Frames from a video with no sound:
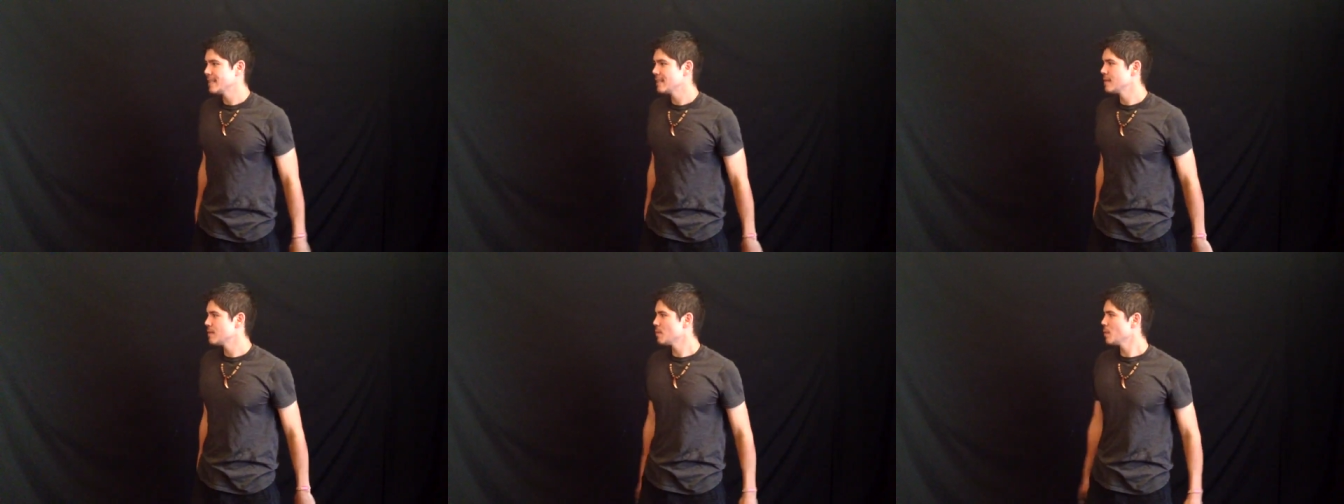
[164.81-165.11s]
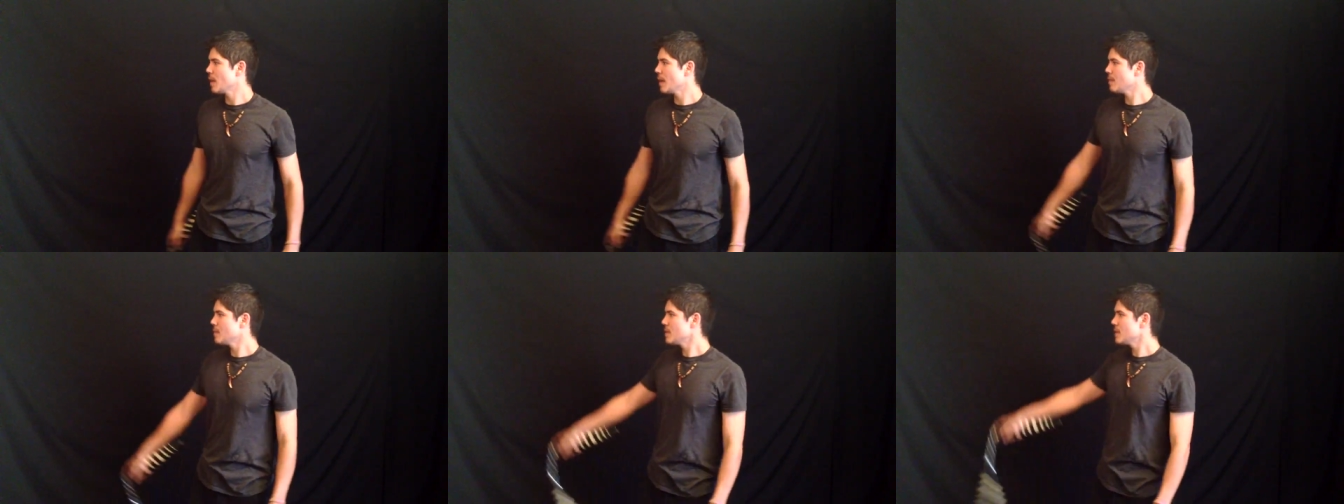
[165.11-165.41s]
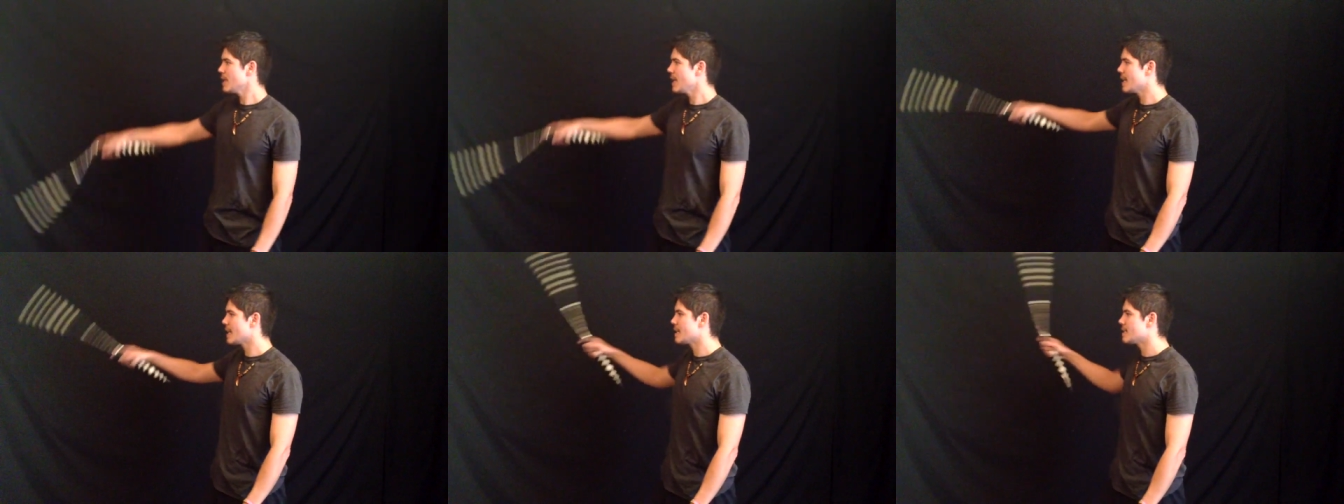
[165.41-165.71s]
So what I'm
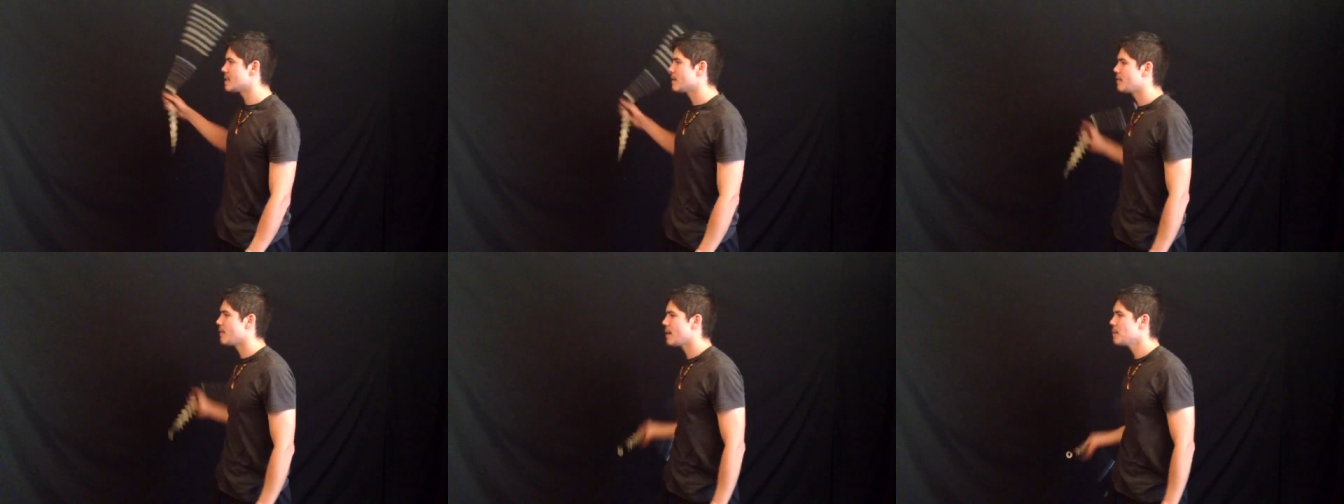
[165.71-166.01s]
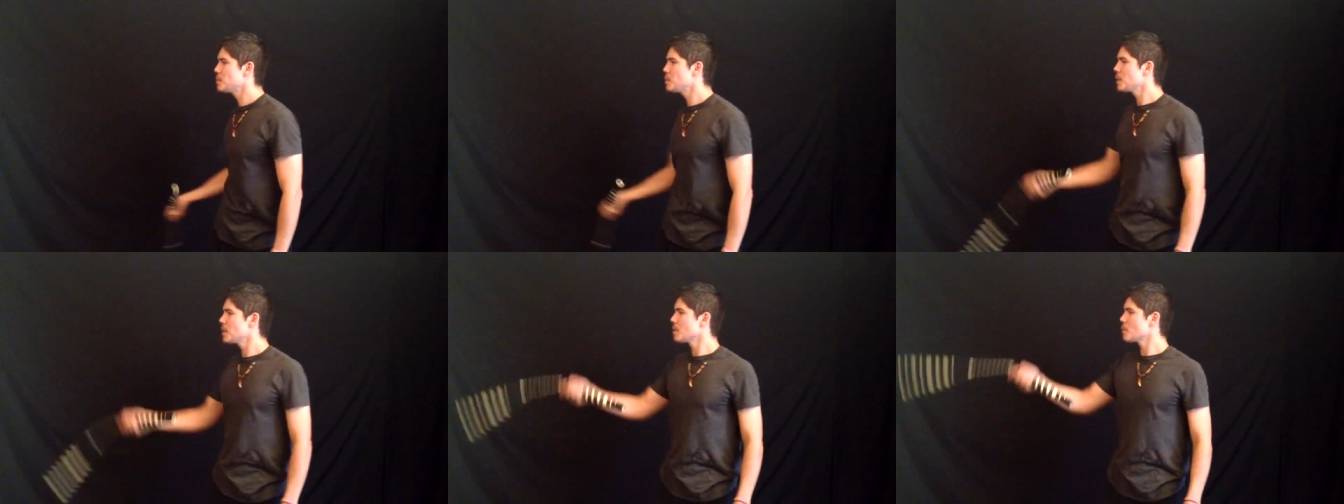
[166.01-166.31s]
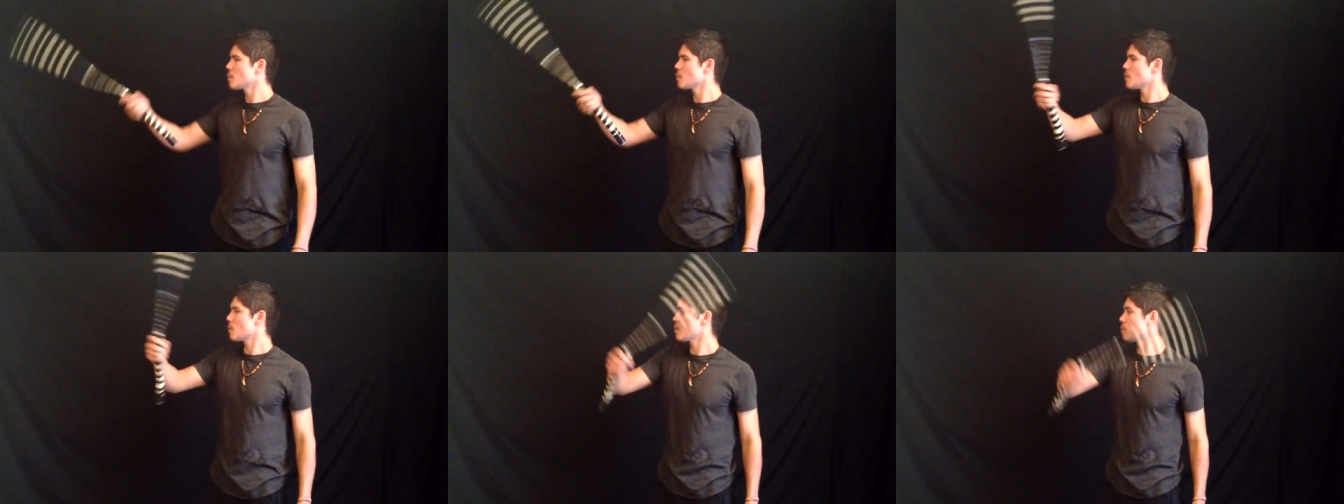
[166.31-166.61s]
saying is if I'm
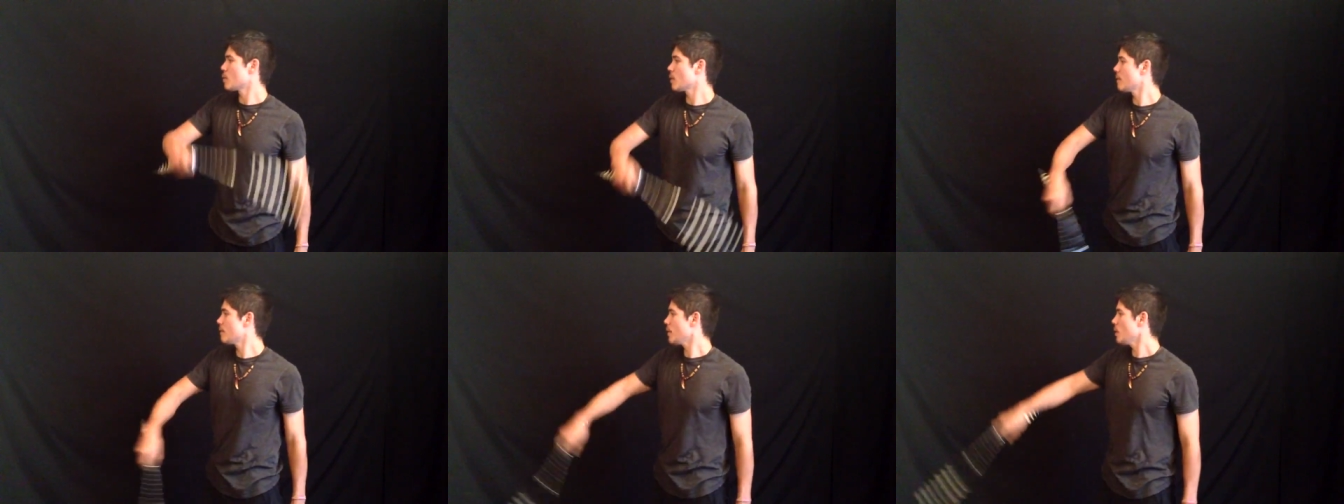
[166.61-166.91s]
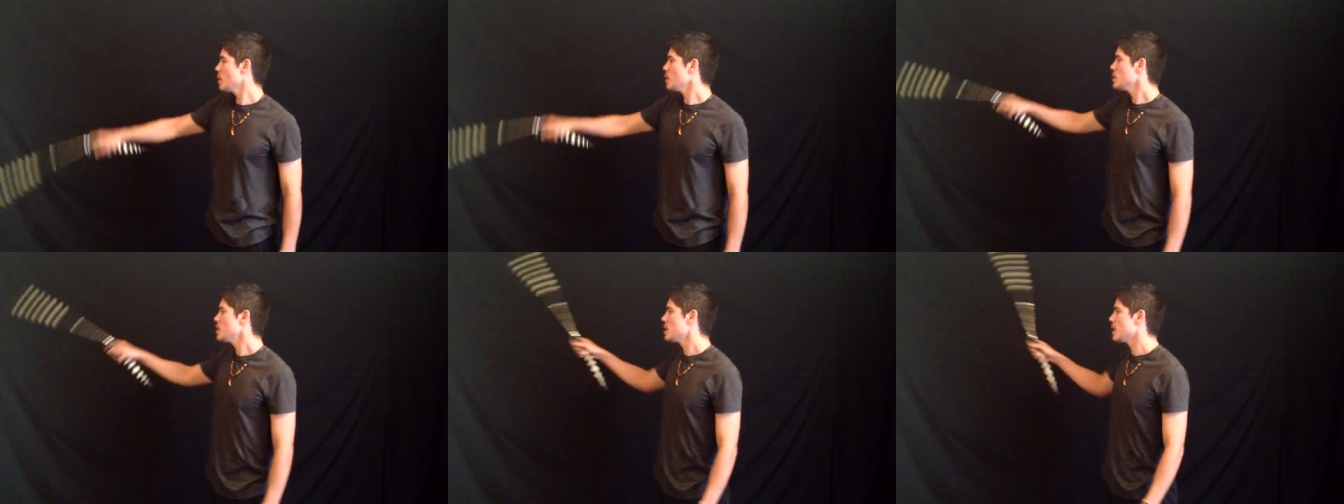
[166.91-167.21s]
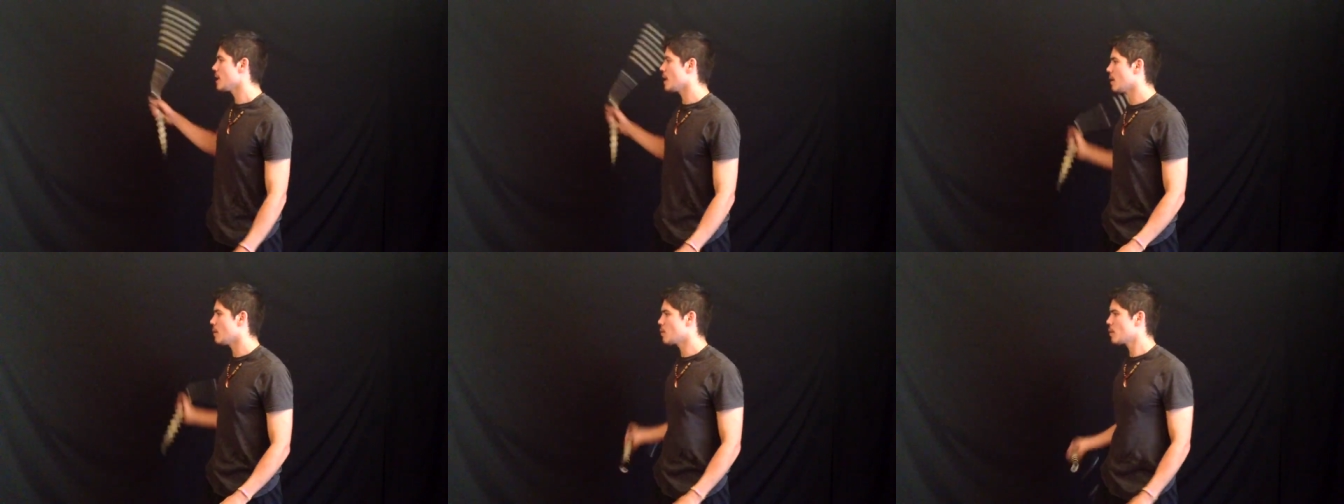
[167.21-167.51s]
doing re reverse
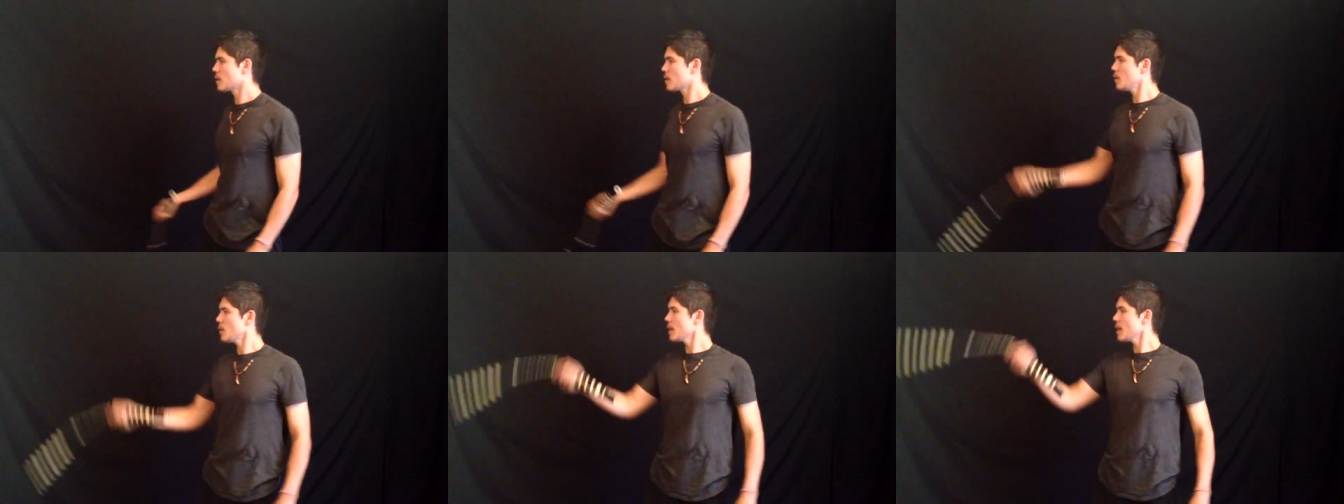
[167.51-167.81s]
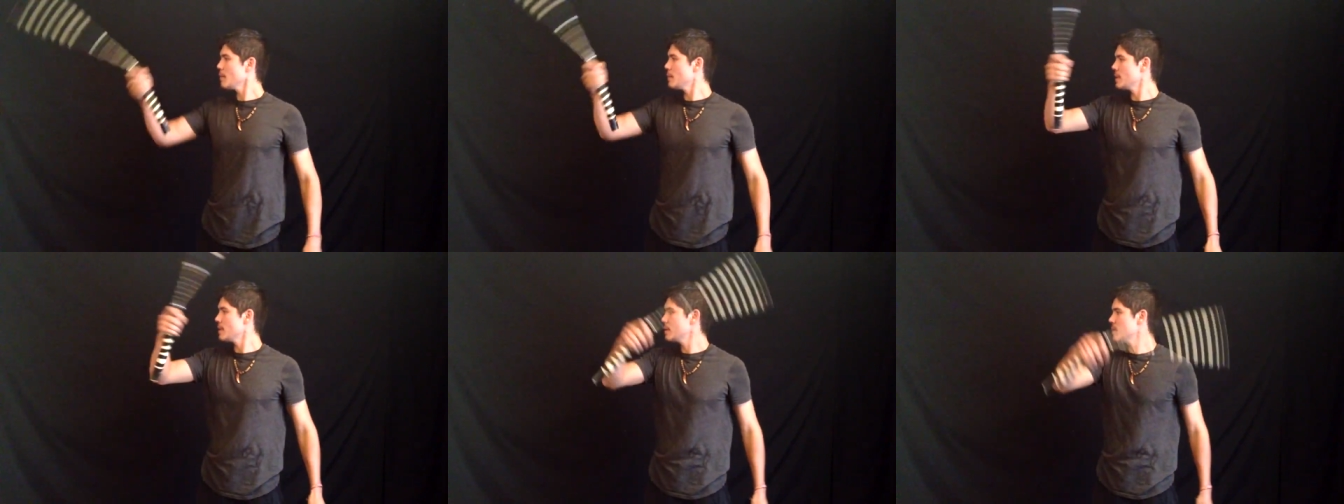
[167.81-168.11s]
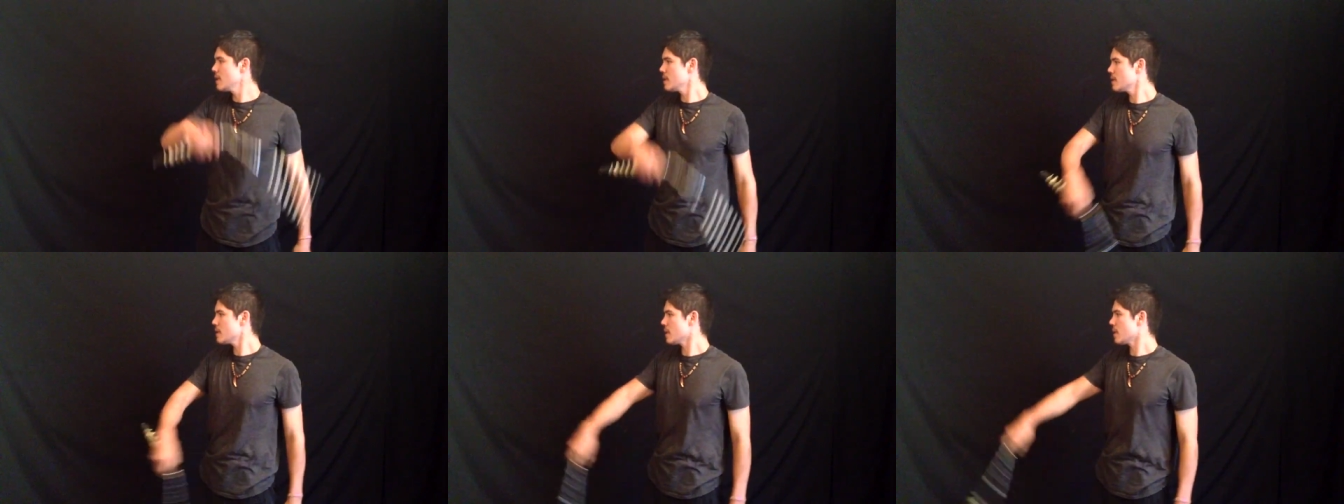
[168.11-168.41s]
here, we're going up at
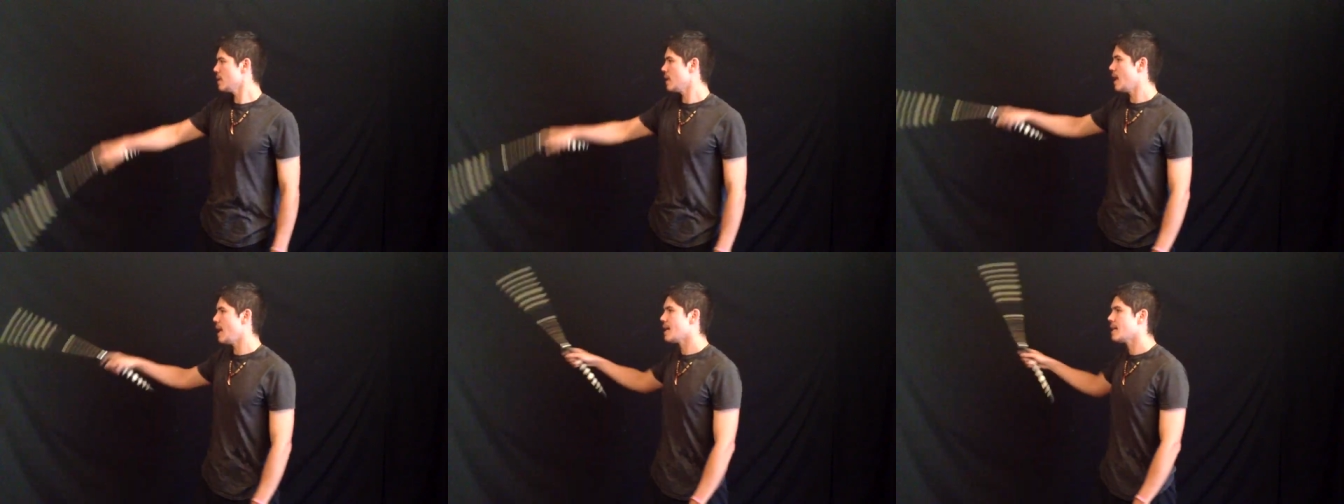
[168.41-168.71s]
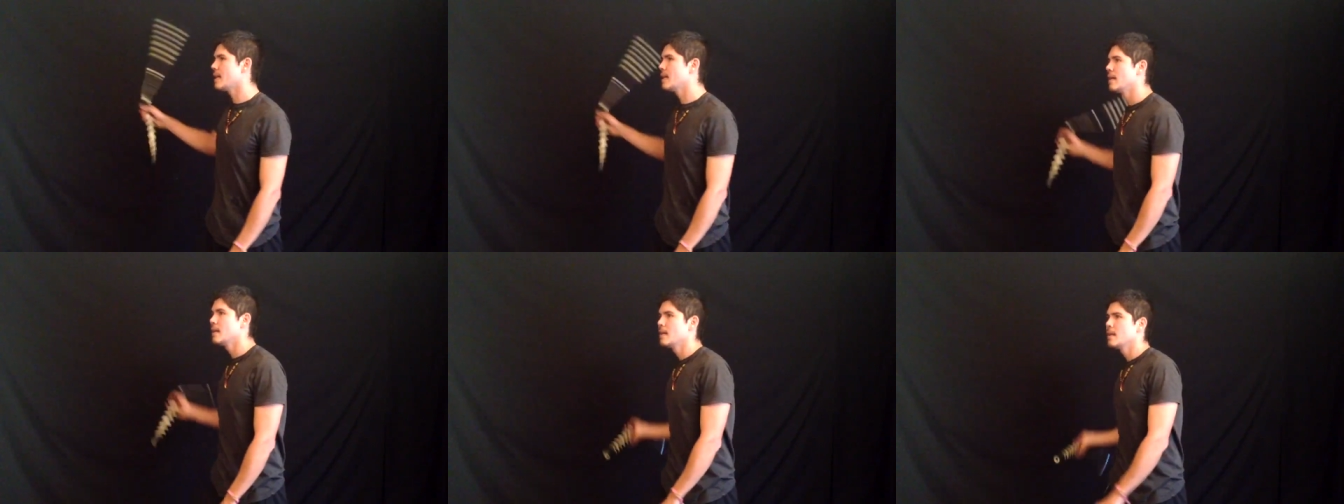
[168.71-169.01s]
6 o'clock.